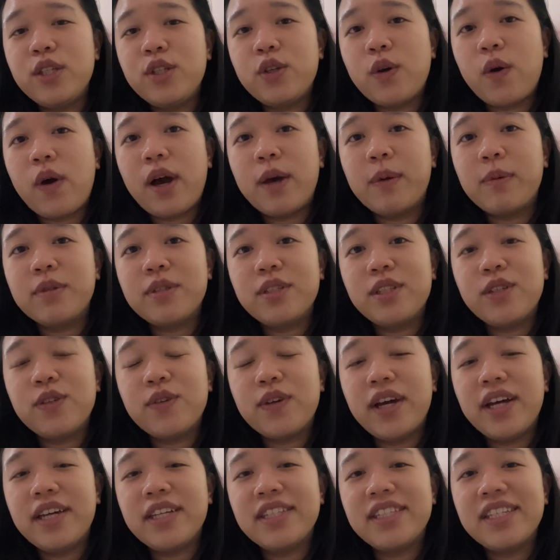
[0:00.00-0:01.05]
So I will see you
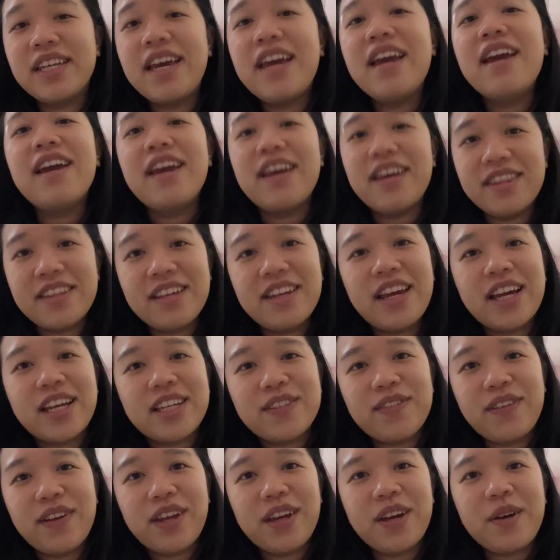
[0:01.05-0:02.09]
guys in the
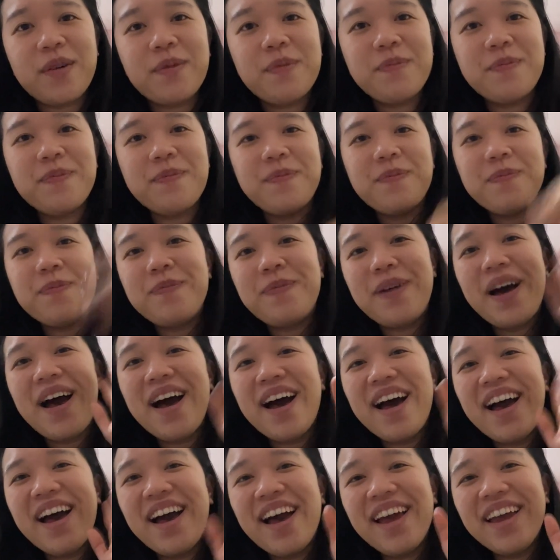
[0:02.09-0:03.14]
next video.
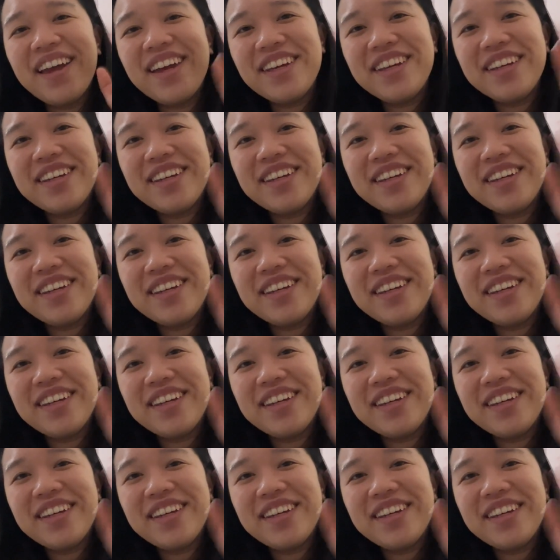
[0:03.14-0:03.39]
Bye!